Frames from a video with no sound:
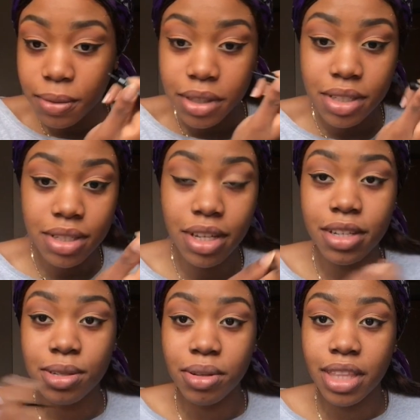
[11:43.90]
want this to turn
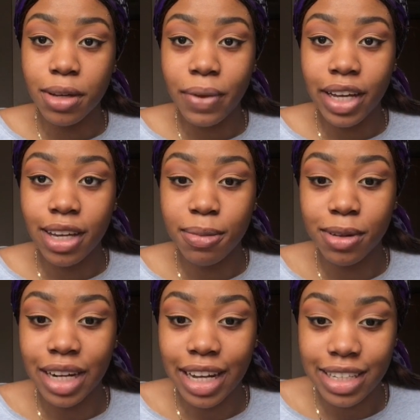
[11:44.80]
into a thing where I keep
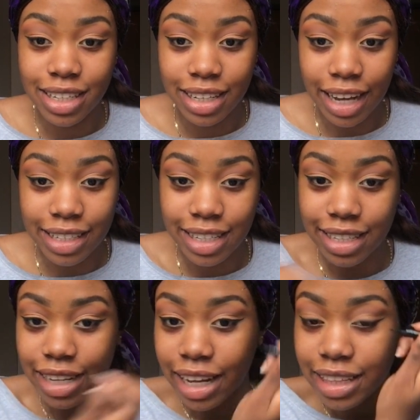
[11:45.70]
on adding
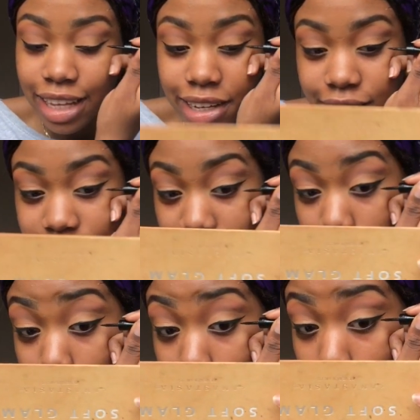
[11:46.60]
and then
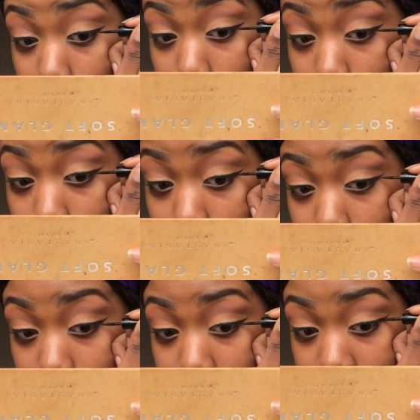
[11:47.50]

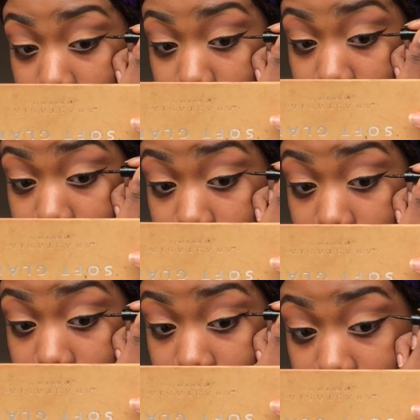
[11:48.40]
I'll end up with
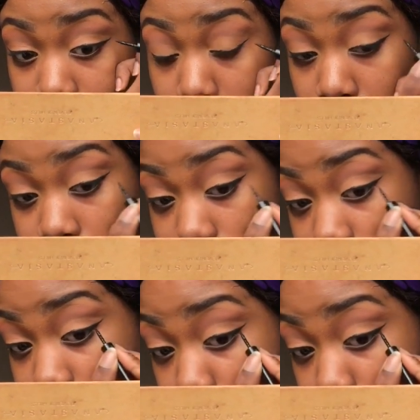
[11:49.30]
like massive